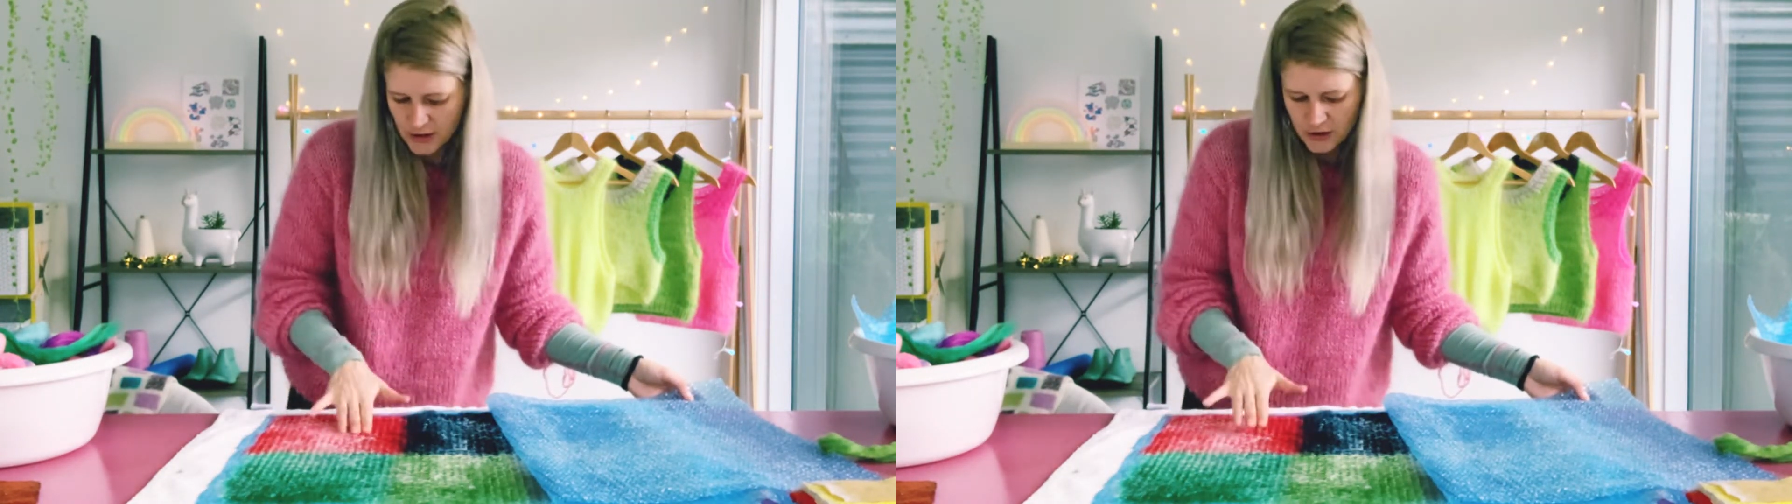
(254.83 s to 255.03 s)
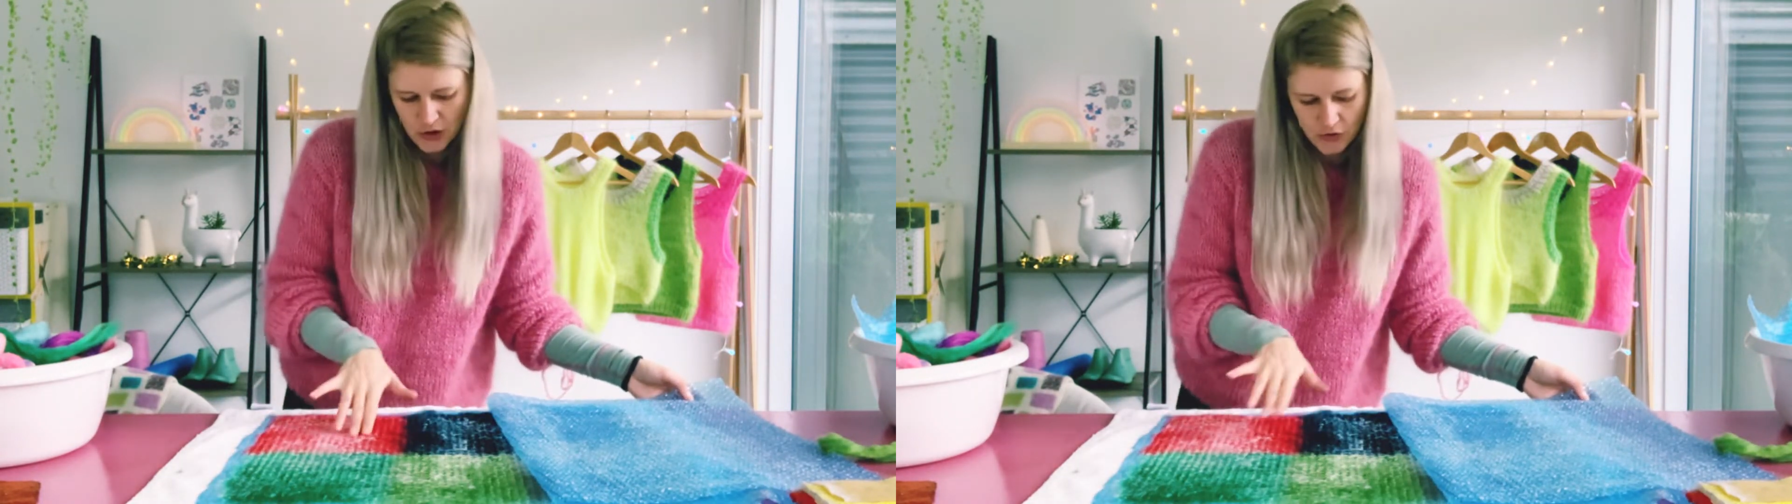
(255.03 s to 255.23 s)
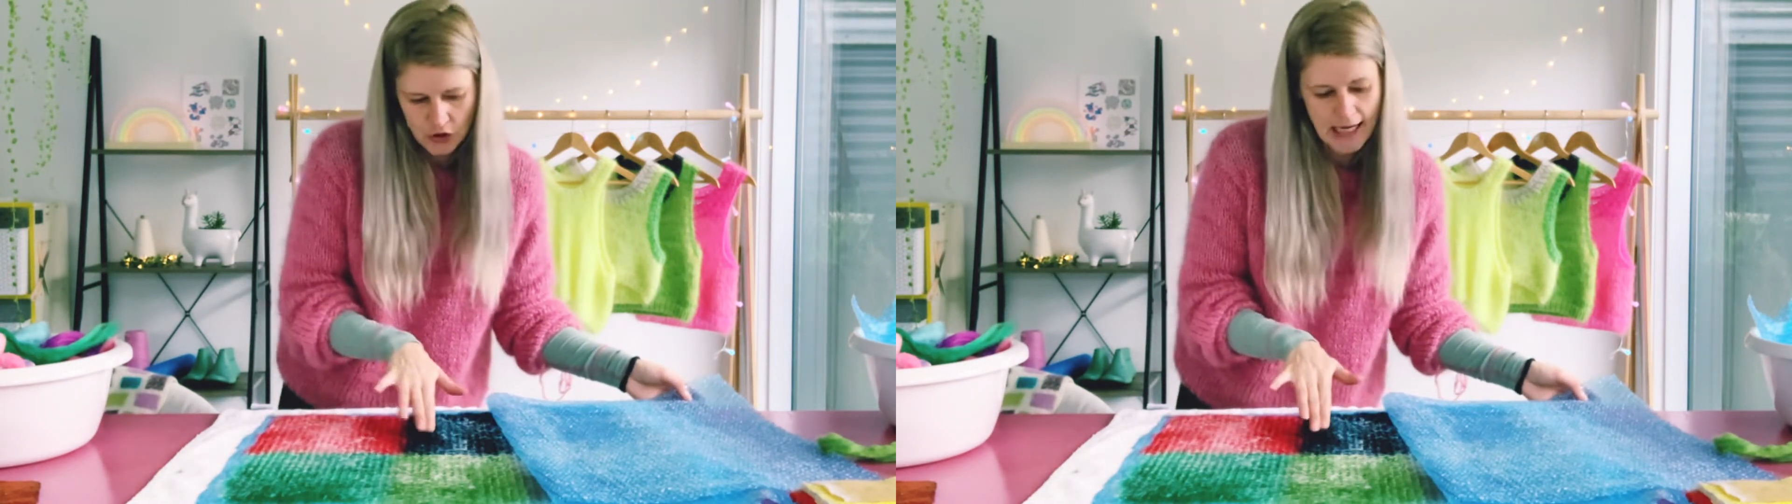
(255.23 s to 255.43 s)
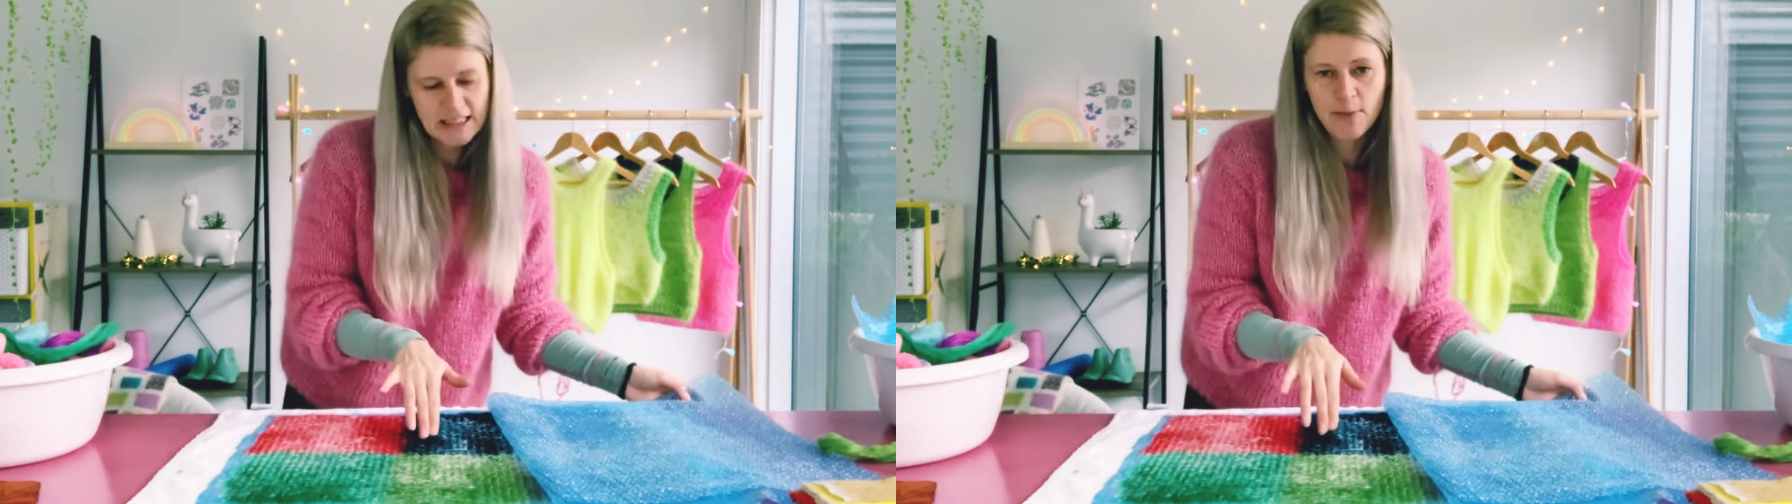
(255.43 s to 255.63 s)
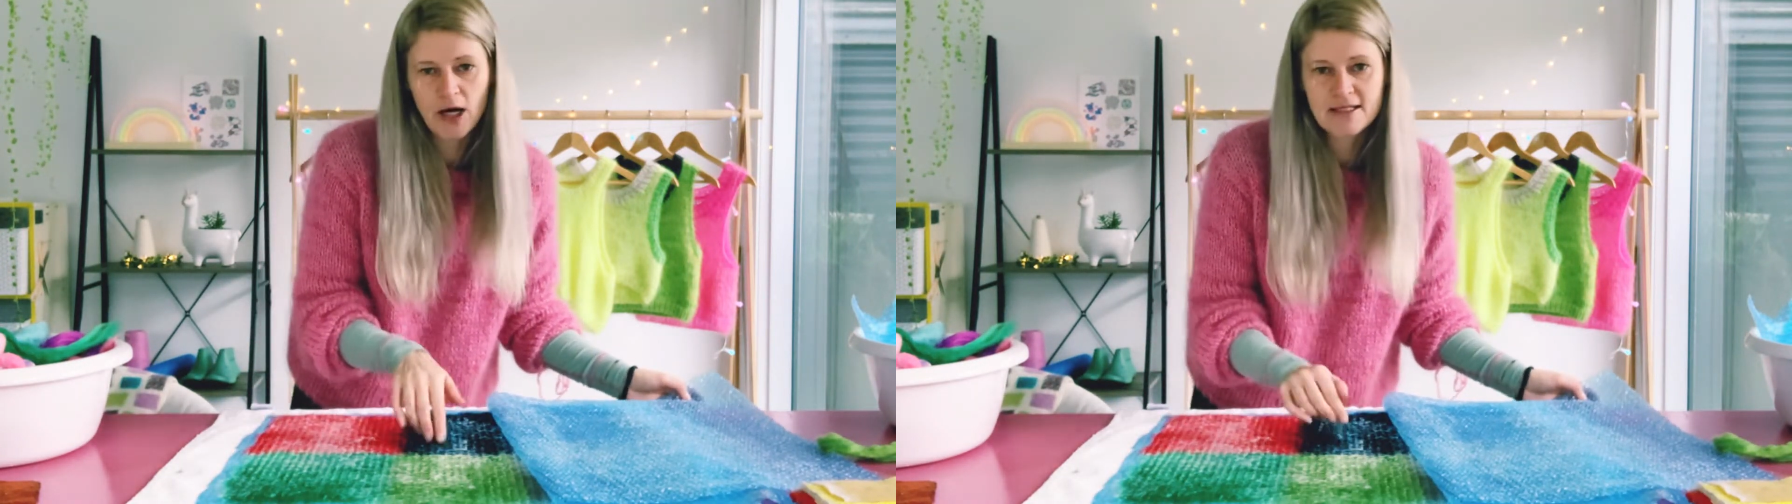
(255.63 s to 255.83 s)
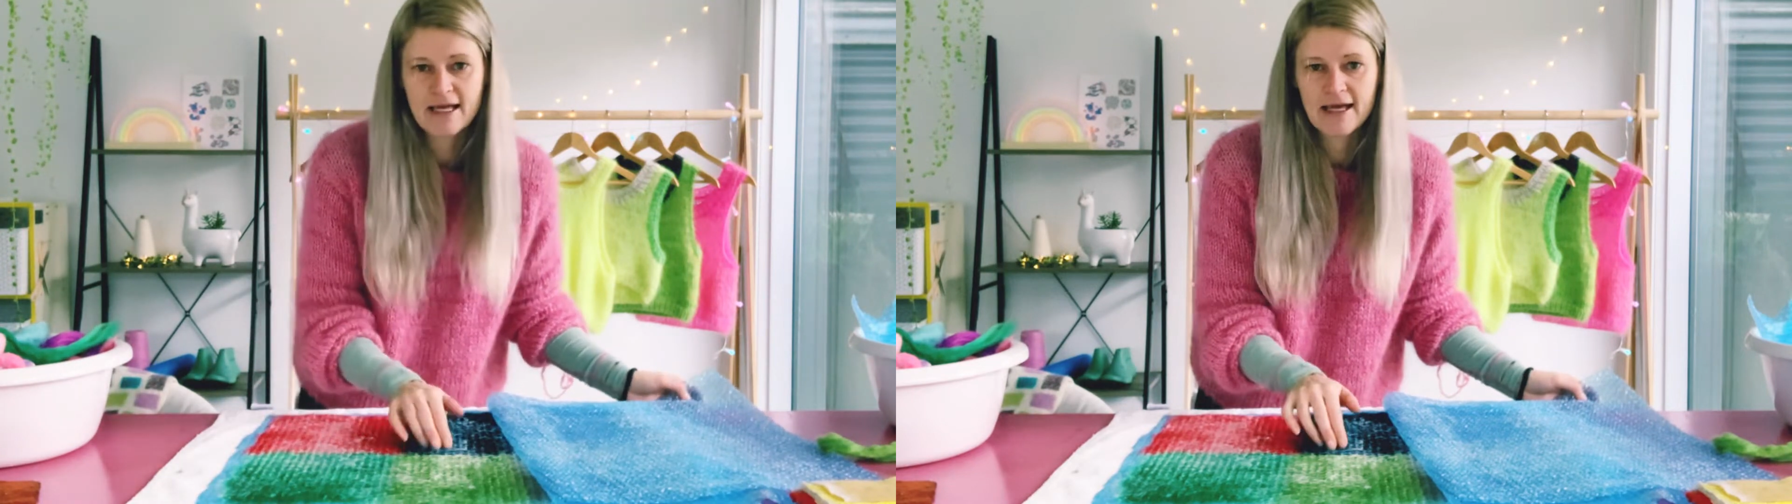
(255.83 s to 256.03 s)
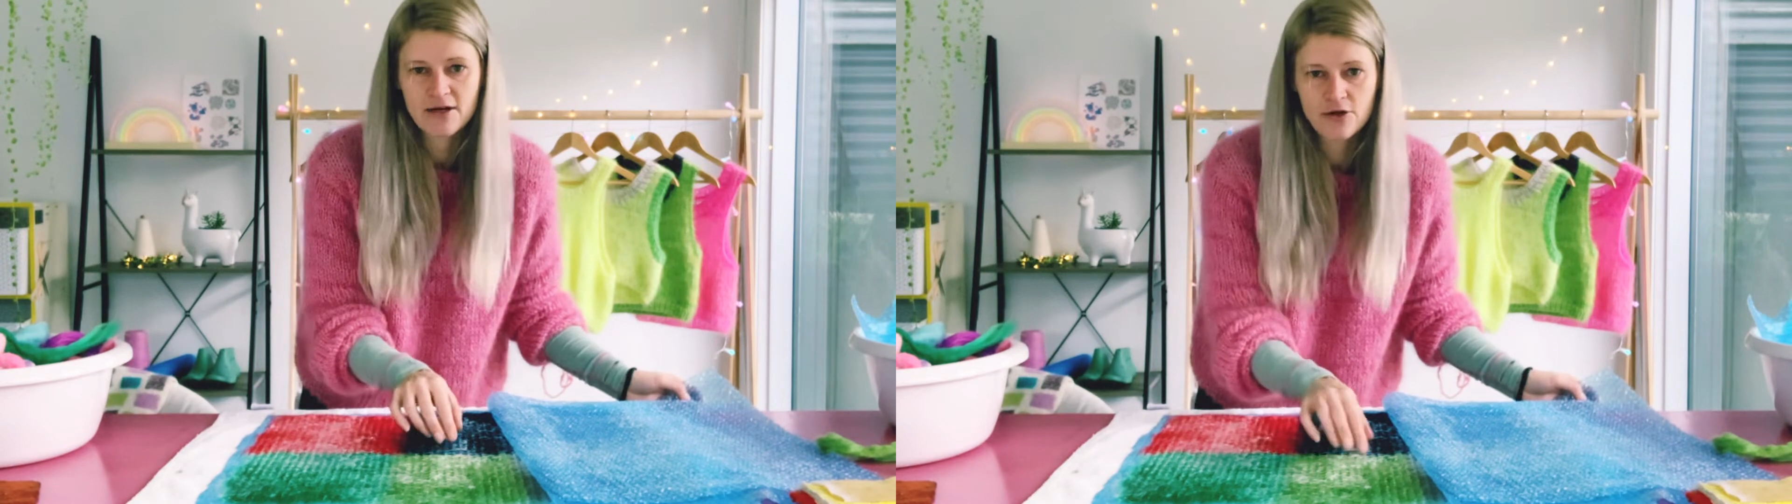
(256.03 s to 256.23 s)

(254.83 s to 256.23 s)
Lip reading: There's no dry spots and